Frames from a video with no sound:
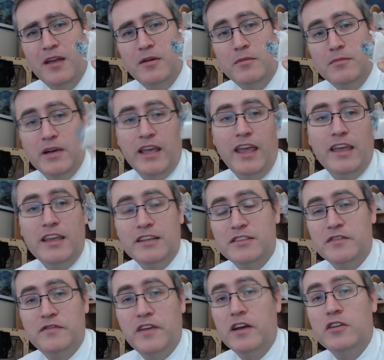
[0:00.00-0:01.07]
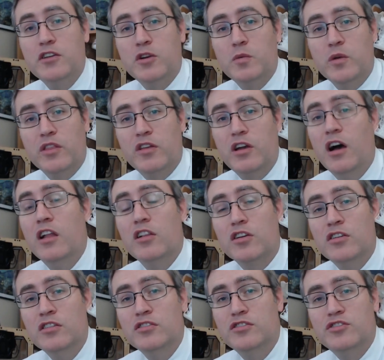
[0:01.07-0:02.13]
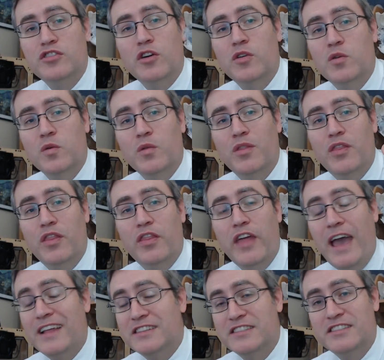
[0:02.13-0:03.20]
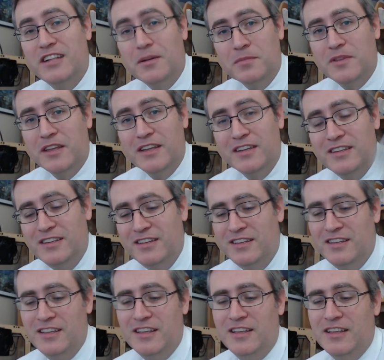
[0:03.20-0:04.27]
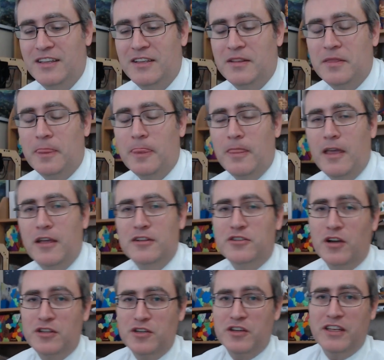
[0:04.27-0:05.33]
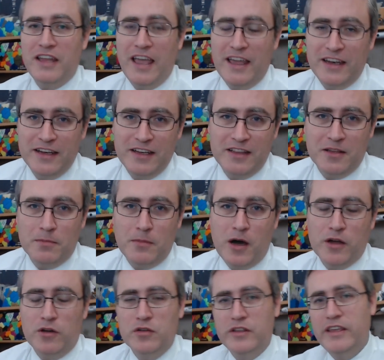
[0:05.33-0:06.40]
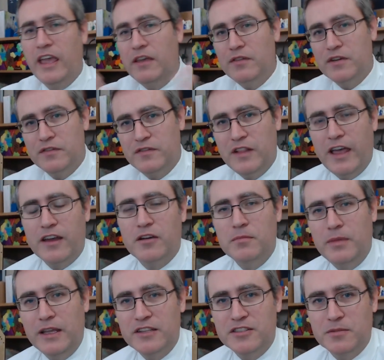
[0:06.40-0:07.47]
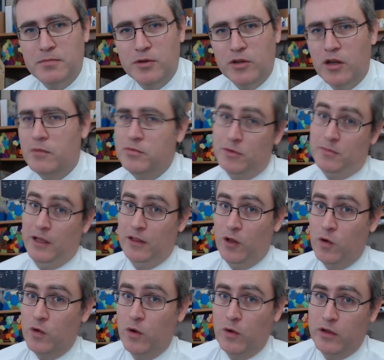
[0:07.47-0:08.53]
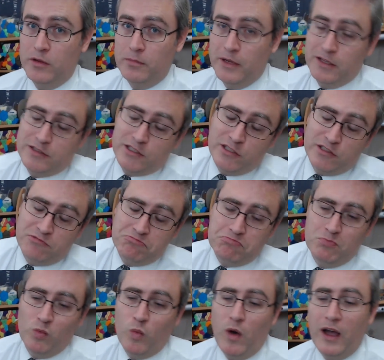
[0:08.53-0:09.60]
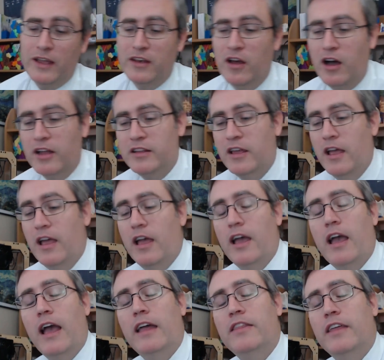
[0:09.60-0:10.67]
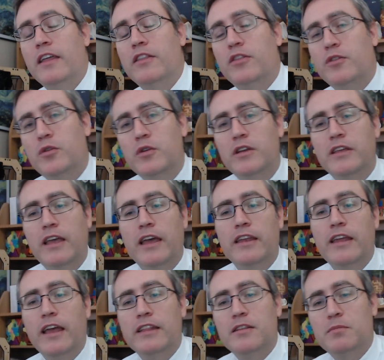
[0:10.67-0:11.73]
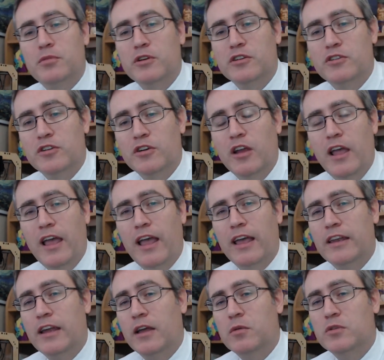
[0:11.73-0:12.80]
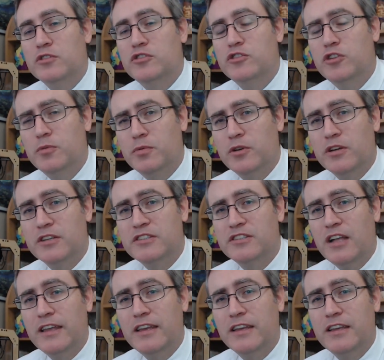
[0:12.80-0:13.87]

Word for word: But hey, it's a failure with color, so that's something. So I took and edited the model, gave it a flatter base to put on, put my logo on the base, because why not? And then threw it again at the printer, and I was super excited